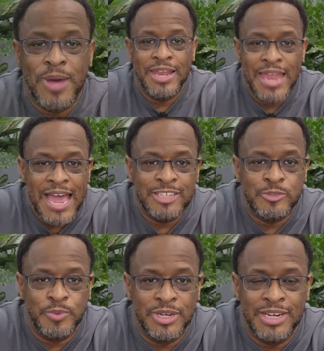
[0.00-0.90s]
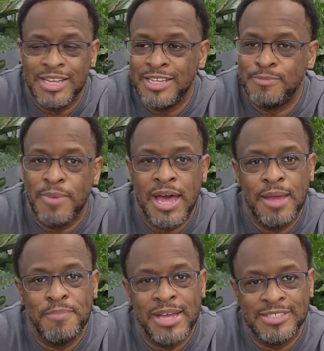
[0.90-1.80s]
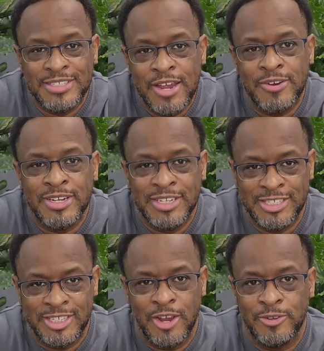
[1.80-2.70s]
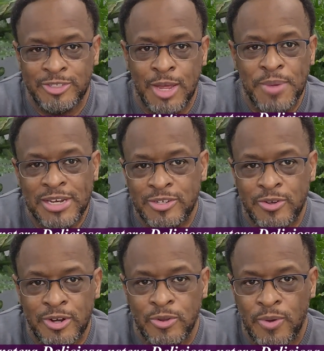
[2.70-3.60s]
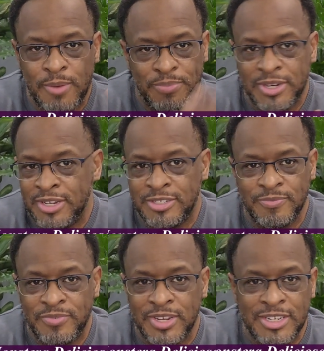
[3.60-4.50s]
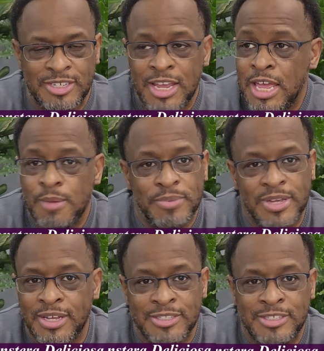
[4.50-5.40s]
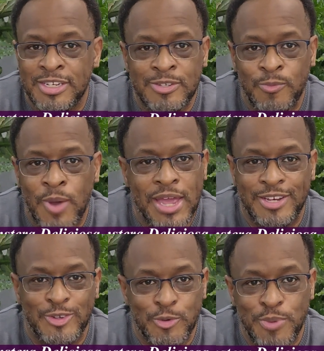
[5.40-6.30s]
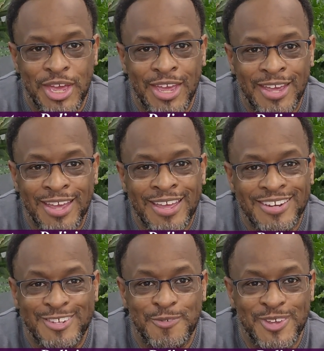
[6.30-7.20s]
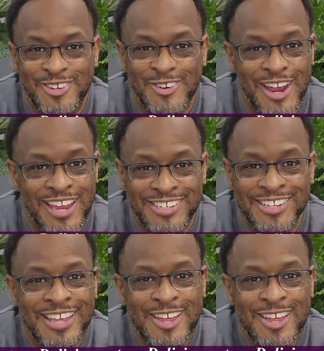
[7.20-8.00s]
my last one is my Monstera deliciosa. I'm actually going to go ahead and put in some footage because she's way too big to be trying to